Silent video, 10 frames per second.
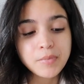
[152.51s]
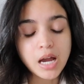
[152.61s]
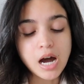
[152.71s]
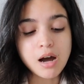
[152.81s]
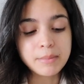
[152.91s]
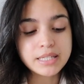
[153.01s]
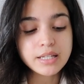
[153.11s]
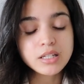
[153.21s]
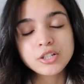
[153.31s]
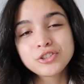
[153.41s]
um, it
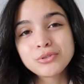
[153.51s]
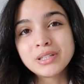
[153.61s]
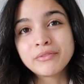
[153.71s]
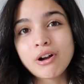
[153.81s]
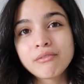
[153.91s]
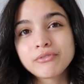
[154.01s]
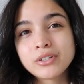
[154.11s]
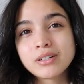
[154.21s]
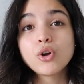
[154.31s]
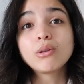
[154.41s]
says here to leave it on
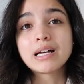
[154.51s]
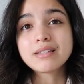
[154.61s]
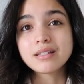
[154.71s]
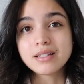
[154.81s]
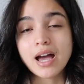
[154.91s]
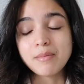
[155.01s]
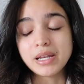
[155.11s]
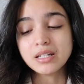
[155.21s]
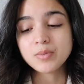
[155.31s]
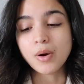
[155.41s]
for no less than 10
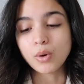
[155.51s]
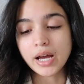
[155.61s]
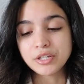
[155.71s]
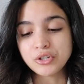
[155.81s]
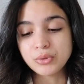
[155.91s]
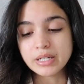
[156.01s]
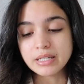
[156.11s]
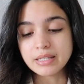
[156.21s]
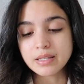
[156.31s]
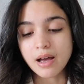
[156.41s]
minutes but what I do
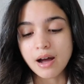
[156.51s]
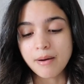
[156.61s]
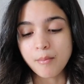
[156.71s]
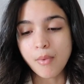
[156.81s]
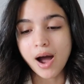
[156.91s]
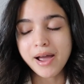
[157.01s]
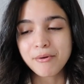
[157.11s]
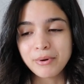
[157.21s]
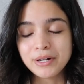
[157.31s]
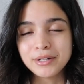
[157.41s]
is um, I
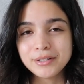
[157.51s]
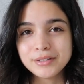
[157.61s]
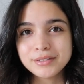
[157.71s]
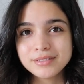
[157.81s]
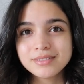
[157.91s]
will